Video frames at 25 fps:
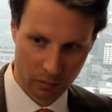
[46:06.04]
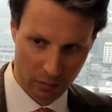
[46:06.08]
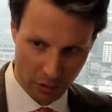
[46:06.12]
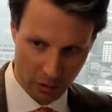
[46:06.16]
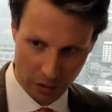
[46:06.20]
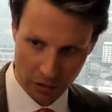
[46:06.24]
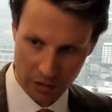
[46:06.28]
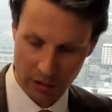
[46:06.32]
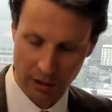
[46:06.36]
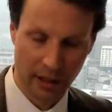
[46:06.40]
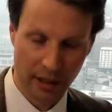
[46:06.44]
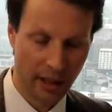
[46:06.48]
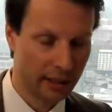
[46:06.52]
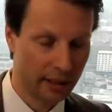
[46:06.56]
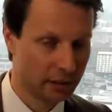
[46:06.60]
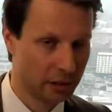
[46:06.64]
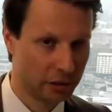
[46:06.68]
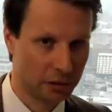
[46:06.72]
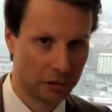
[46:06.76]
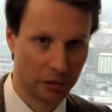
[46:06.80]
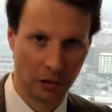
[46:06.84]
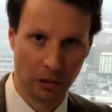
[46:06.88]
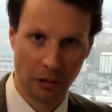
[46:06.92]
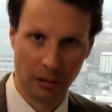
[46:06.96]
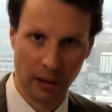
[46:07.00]
Usually that's
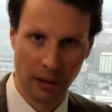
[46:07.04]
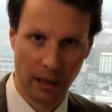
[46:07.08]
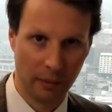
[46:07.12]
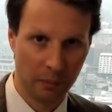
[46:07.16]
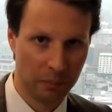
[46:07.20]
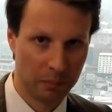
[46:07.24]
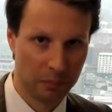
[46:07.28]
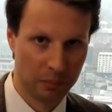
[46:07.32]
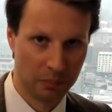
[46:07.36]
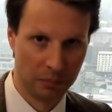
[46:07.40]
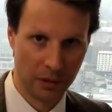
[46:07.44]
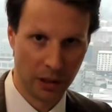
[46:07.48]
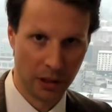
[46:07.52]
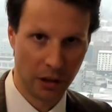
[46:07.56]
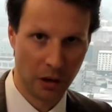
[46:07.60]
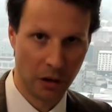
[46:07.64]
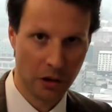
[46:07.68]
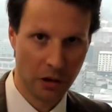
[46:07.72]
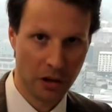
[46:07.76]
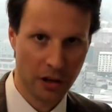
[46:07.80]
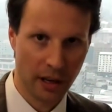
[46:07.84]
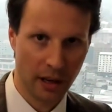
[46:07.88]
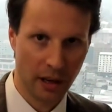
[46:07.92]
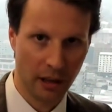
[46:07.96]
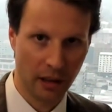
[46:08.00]
through a
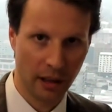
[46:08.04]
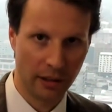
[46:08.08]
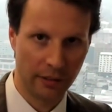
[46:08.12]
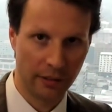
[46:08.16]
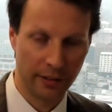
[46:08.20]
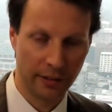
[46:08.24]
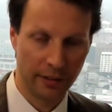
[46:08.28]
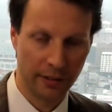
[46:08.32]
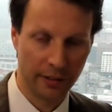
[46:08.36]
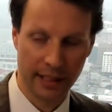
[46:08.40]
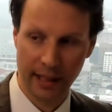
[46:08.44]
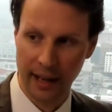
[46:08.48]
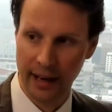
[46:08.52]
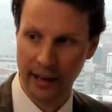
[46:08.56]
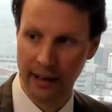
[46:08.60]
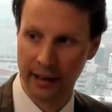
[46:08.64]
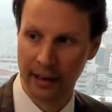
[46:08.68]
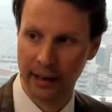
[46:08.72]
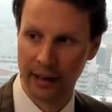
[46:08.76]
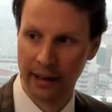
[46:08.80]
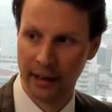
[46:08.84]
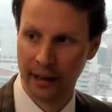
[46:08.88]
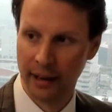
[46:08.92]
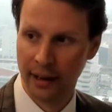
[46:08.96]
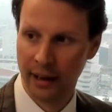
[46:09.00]
negotiated letter of intent.
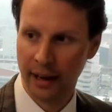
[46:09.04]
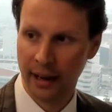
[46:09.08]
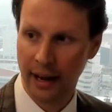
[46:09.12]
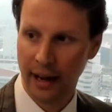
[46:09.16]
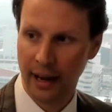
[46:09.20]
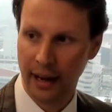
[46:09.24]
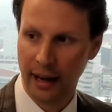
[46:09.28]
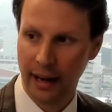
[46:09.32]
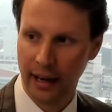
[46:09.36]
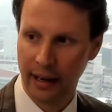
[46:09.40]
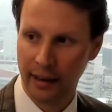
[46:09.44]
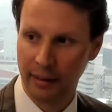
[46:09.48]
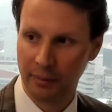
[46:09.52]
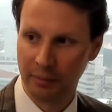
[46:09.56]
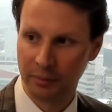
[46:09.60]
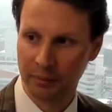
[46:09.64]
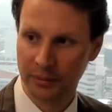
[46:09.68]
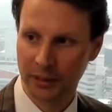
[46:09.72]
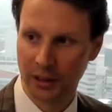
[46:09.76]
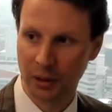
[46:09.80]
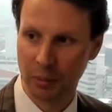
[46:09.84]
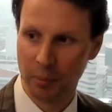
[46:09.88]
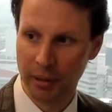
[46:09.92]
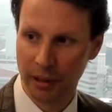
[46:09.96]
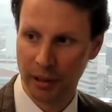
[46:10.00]

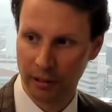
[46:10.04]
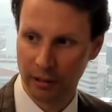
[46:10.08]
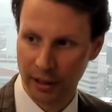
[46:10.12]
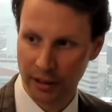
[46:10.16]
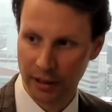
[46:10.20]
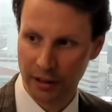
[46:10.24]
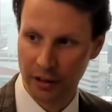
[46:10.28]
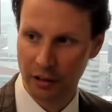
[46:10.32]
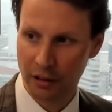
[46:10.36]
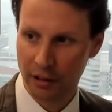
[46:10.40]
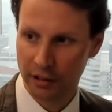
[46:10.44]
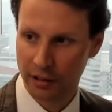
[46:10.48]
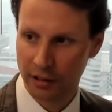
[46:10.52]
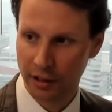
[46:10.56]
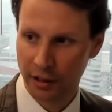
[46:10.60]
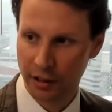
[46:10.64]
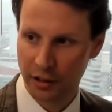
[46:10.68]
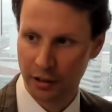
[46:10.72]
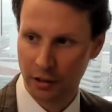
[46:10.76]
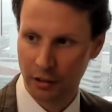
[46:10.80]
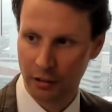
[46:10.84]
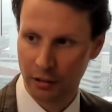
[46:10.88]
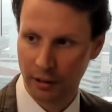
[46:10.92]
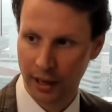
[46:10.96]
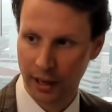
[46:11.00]
To build in notice and
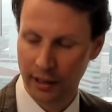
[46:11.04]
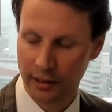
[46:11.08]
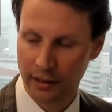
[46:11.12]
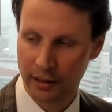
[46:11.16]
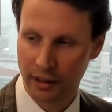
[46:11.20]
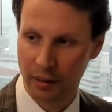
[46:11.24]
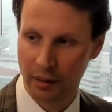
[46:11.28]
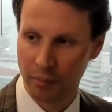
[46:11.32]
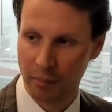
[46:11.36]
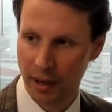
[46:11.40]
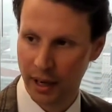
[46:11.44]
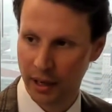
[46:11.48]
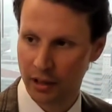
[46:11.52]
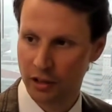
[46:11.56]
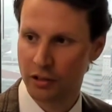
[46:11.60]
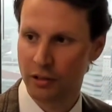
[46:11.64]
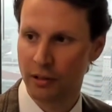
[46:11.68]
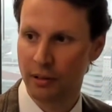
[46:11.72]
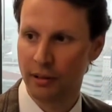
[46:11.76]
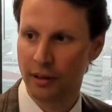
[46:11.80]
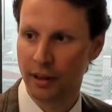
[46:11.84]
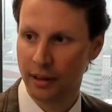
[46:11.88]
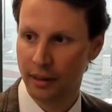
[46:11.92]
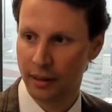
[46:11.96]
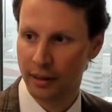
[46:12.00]
cure rights, to make
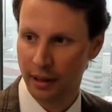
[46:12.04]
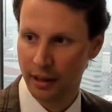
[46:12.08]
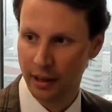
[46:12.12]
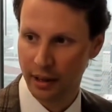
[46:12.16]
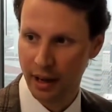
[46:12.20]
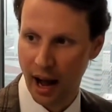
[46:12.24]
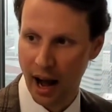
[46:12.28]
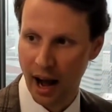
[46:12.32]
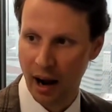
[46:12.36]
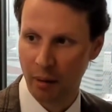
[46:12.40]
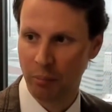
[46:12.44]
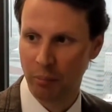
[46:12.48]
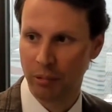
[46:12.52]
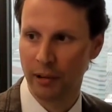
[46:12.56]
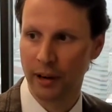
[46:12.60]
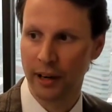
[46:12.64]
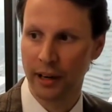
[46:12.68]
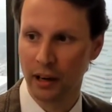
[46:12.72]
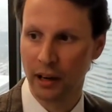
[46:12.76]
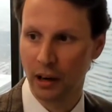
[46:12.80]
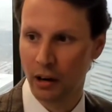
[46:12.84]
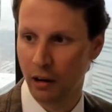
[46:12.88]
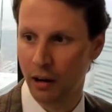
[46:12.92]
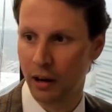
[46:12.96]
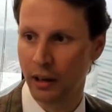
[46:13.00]
sure that the
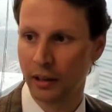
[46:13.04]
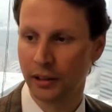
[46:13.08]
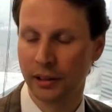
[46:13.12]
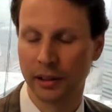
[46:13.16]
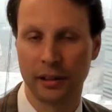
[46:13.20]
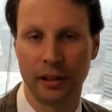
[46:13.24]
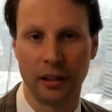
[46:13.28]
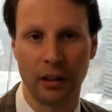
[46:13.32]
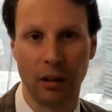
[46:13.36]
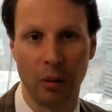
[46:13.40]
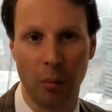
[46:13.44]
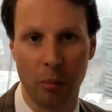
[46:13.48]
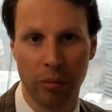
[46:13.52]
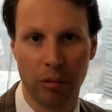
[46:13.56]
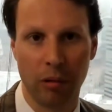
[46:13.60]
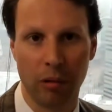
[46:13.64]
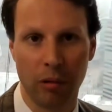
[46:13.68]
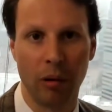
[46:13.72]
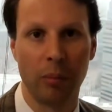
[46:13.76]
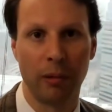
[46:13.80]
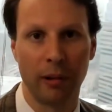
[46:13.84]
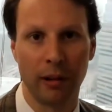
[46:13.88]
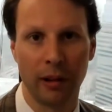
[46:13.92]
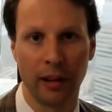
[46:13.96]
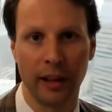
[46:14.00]
operating costs are
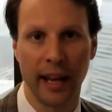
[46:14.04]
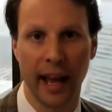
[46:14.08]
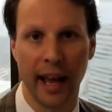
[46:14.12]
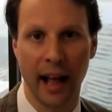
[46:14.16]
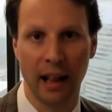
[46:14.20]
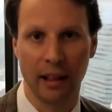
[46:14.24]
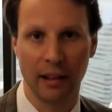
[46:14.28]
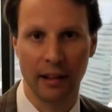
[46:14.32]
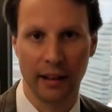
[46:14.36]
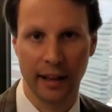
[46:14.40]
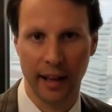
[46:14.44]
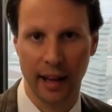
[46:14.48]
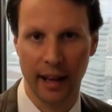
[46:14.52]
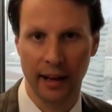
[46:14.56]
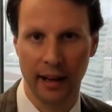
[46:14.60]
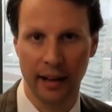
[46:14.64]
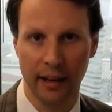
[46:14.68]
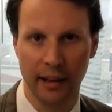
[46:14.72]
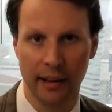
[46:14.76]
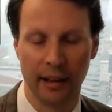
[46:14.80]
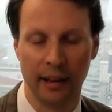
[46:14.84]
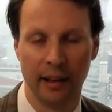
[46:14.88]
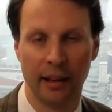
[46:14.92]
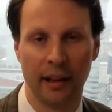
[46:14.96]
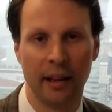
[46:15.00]
appropriately
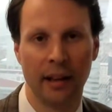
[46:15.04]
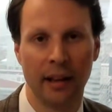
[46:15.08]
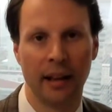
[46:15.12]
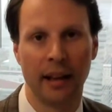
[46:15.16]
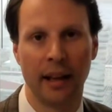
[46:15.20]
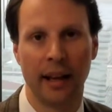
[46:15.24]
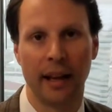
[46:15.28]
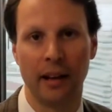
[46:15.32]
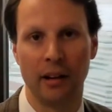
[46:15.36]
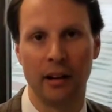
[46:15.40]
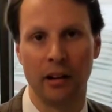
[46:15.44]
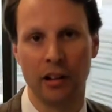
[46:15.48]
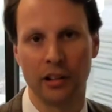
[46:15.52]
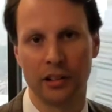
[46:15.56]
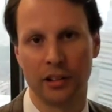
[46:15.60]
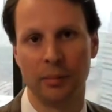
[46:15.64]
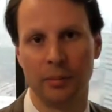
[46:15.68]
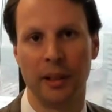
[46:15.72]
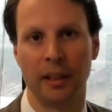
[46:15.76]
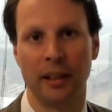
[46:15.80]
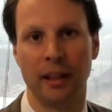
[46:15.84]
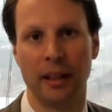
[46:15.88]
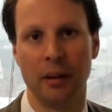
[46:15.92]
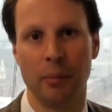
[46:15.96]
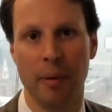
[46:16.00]
allocated and
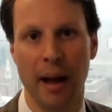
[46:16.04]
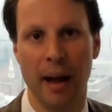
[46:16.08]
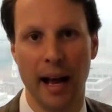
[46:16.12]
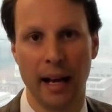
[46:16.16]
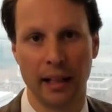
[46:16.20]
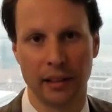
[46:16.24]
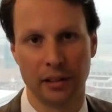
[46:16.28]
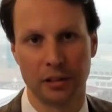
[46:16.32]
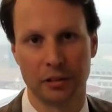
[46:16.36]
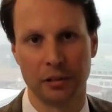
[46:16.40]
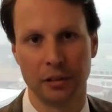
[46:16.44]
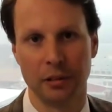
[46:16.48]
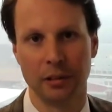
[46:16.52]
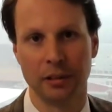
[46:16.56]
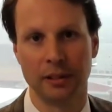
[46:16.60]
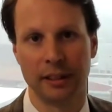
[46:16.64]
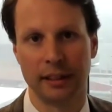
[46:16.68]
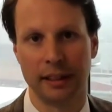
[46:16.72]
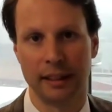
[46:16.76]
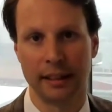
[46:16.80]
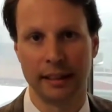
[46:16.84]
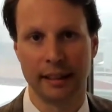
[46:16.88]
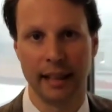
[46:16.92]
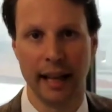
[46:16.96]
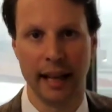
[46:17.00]
ultimately passed through to
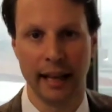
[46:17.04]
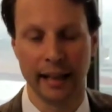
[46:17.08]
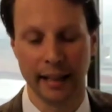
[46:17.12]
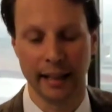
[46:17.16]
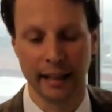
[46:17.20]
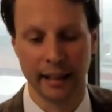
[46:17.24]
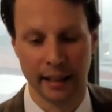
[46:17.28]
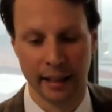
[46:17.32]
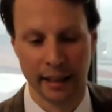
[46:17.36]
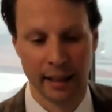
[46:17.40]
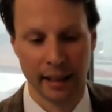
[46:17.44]
the tenant.